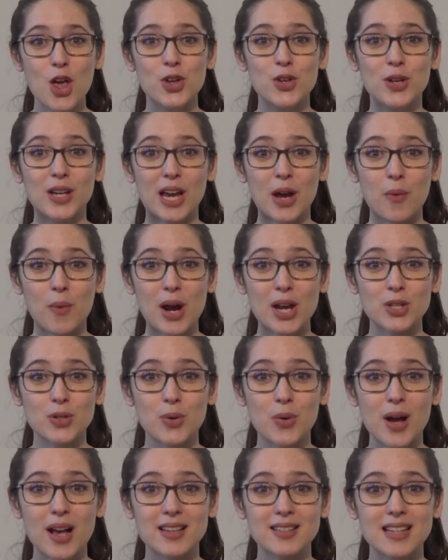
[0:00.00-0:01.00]
You can write to
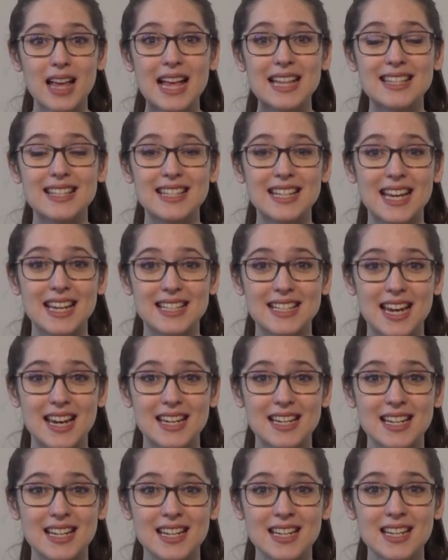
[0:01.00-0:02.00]
us at
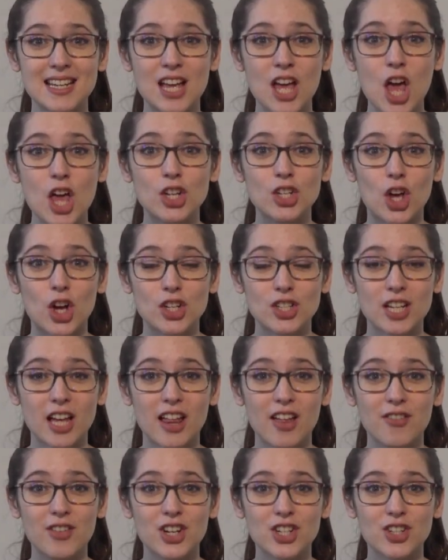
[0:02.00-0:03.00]

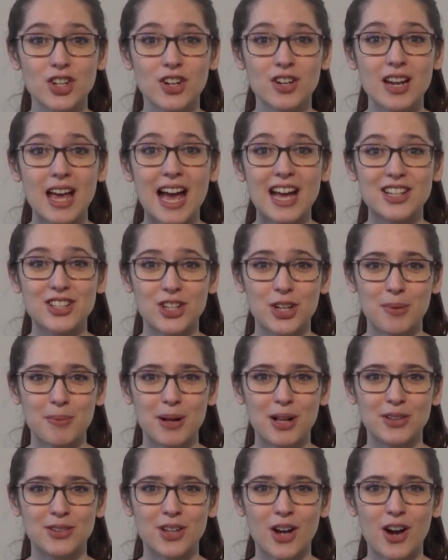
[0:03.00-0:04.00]

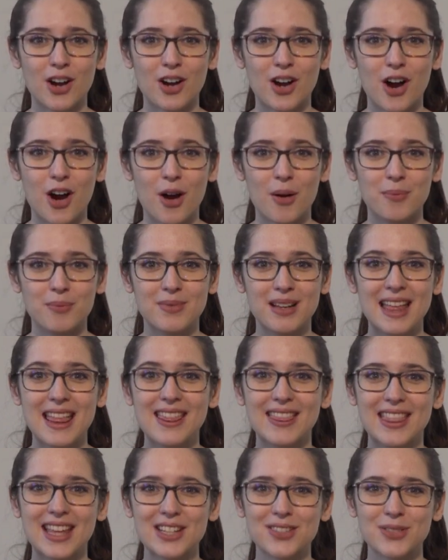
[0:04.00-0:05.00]
chne.television@gmail.com.
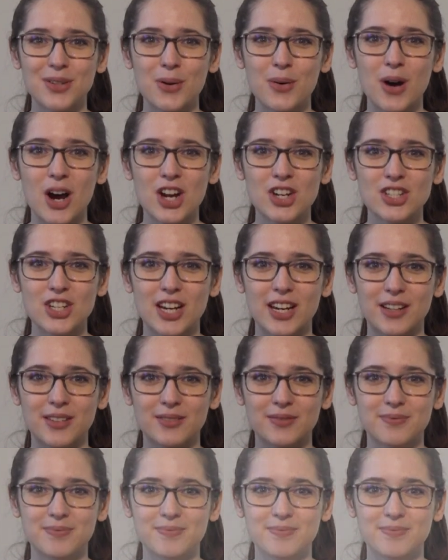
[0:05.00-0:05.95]
Thanks for watching.